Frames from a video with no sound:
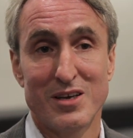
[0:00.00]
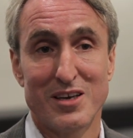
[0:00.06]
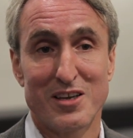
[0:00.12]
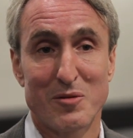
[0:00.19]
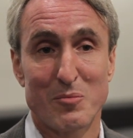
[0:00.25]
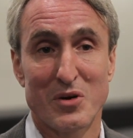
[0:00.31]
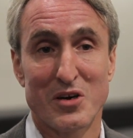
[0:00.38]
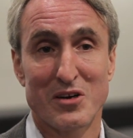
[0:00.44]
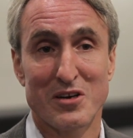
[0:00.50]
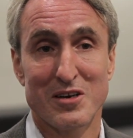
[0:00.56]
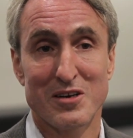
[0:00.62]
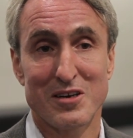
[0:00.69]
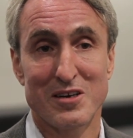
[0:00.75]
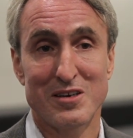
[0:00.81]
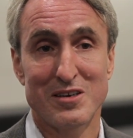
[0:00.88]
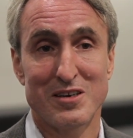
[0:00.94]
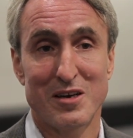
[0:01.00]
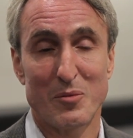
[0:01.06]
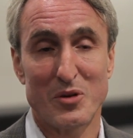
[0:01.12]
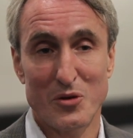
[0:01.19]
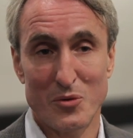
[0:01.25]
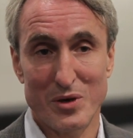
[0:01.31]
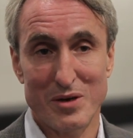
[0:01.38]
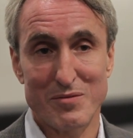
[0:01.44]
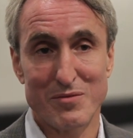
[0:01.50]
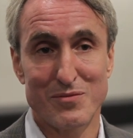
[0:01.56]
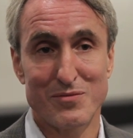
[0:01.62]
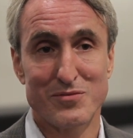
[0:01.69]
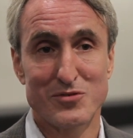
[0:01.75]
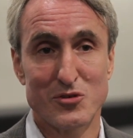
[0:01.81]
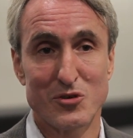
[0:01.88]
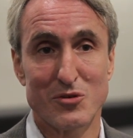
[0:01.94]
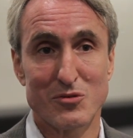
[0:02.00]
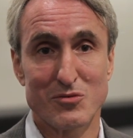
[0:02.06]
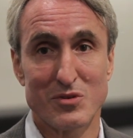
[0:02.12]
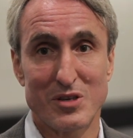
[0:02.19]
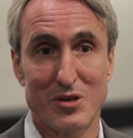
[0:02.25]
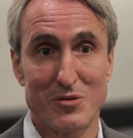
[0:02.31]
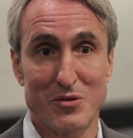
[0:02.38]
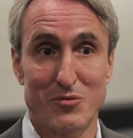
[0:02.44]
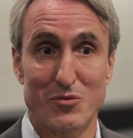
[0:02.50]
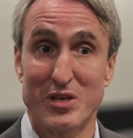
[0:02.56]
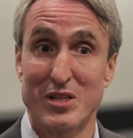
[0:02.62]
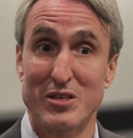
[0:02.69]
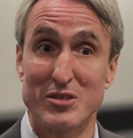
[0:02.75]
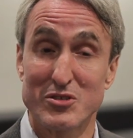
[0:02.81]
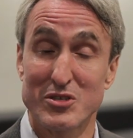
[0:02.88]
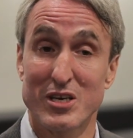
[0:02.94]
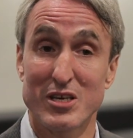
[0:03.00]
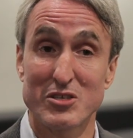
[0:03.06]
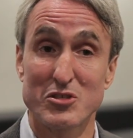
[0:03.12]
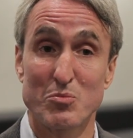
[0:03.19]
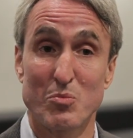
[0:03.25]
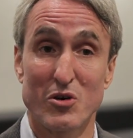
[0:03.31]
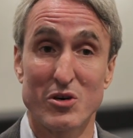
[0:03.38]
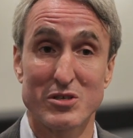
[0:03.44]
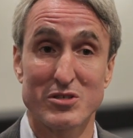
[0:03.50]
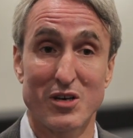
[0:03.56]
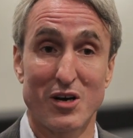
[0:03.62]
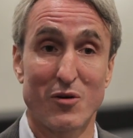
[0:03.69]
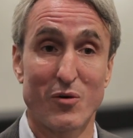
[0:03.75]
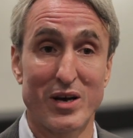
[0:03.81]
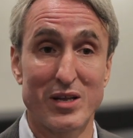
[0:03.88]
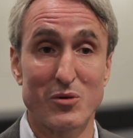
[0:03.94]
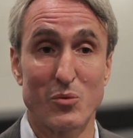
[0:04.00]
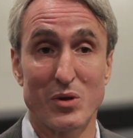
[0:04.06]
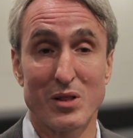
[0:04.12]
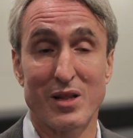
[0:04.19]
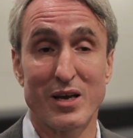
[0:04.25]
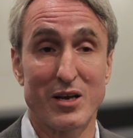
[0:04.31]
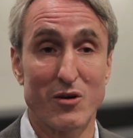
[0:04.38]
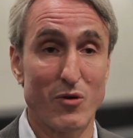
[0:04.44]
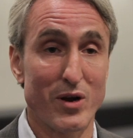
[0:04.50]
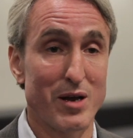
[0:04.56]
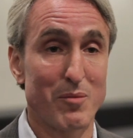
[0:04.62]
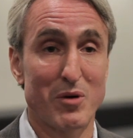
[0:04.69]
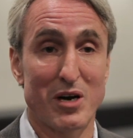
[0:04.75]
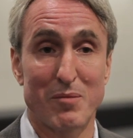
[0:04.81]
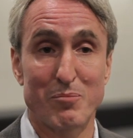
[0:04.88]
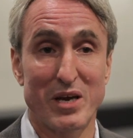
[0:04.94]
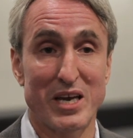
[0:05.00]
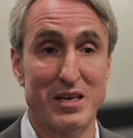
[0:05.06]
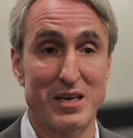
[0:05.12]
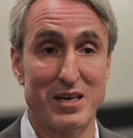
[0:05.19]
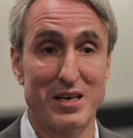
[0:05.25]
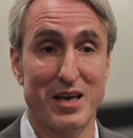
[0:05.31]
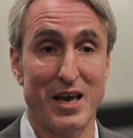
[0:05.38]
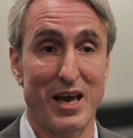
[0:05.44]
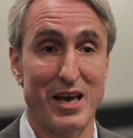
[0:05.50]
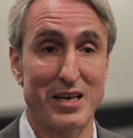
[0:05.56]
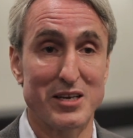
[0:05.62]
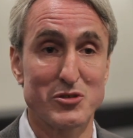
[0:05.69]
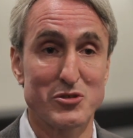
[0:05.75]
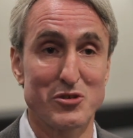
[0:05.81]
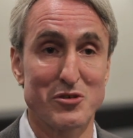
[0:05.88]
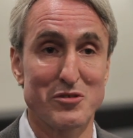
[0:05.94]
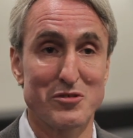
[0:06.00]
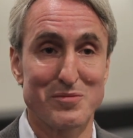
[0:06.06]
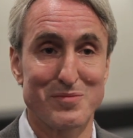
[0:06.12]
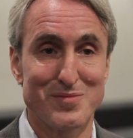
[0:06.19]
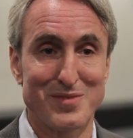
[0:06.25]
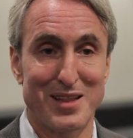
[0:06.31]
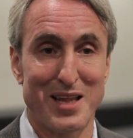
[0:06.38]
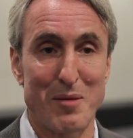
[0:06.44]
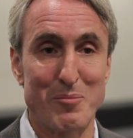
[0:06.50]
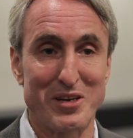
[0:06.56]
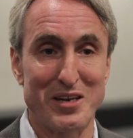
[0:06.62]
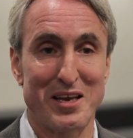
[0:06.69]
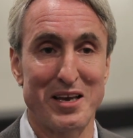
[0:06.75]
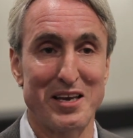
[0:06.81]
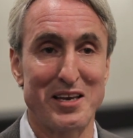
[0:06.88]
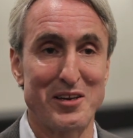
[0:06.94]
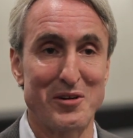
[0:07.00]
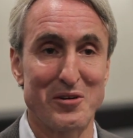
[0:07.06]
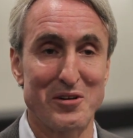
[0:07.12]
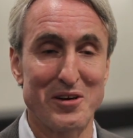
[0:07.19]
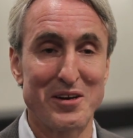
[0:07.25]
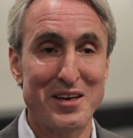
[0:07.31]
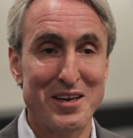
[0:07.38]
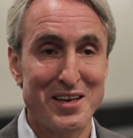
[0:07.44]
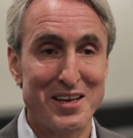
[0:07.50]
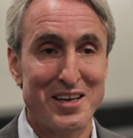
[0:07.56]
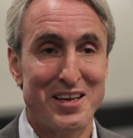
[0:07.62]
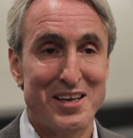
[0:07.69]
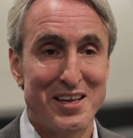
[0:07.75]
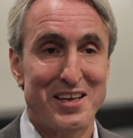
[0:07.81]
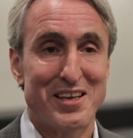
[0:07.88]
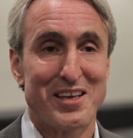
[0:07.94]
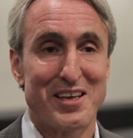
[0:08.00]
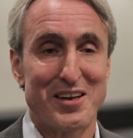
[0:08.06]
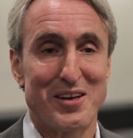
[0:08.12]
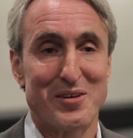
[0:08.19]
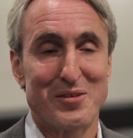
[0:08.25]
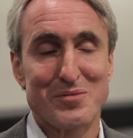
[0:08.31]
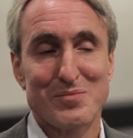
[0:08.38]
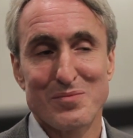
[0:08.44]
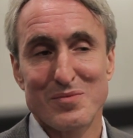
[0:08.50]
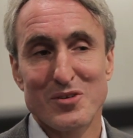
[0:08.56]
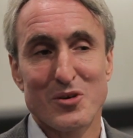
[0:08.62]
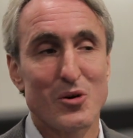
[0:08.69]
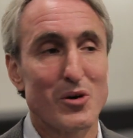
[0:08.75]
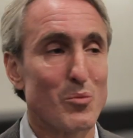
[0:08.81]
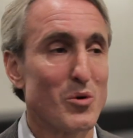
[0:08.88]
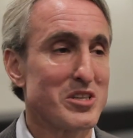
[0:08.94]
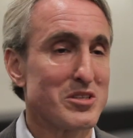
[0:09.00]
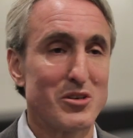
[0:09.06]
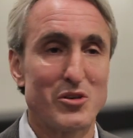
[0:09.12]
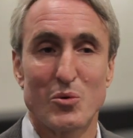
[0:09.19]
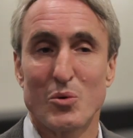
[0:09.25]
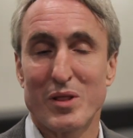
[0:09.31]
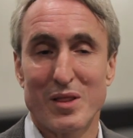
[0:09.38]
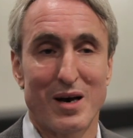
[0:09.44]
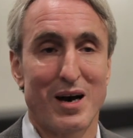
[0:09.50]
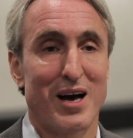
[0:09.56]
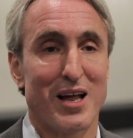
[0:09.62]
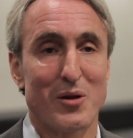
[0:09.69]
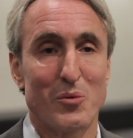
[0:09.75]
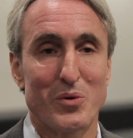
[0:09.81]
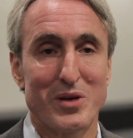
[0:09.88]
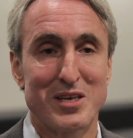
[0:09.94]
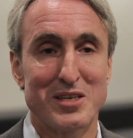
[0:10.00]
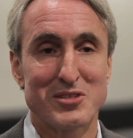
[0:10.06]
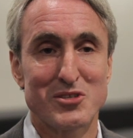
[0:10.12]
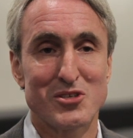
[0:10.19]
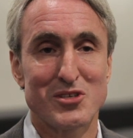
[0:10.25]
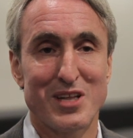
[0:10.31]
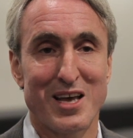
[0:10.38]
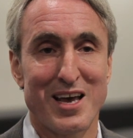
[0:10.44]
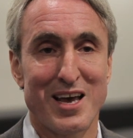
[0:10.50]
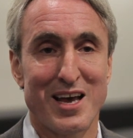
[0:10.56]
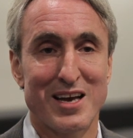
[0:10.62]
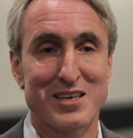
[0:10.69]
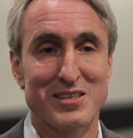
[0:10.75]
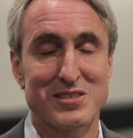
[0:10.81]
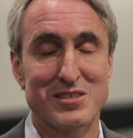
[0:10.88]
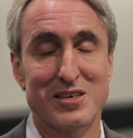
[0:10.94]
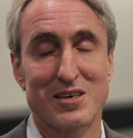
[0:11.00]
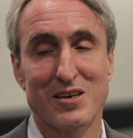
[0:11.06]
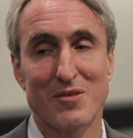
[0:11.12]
in America. I mean, you have children, you read these kids' books, they all end with like grandma baking cakes or lemonade or, what to do with the Halloween snacks.